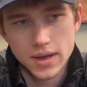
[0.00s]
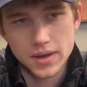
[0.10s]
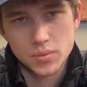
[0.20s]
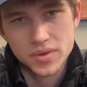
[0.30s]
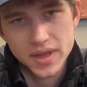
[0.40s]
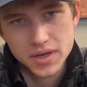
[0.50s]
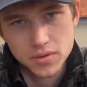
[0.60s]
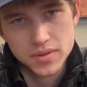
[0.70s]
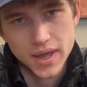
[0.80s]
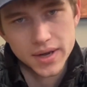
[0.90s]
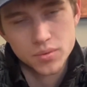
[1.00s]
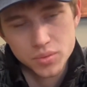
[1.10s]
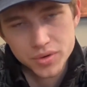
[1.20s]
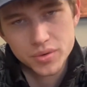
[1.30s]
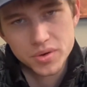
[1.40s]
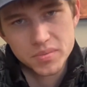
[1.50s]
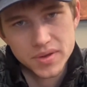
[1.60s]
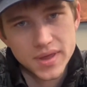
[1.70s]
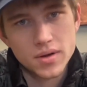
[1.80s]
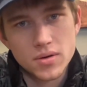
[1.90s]
And when they do that, it really wouldn't
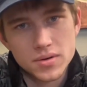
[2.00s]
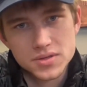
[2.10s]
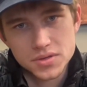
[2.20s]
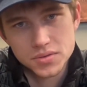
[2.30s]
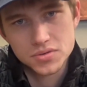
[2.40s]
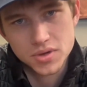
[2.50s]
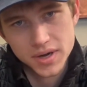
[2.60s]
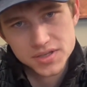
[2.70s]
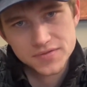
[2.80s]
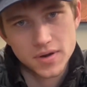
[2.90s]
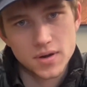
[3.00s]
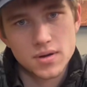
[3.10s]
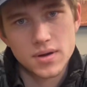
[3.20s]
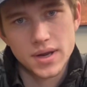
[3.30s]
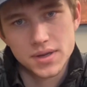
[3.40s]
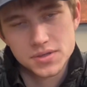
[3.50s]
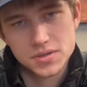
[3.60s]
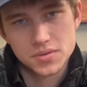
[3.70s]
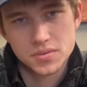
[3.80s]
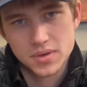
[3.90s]
be that hard to transfer and
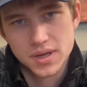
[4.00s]
to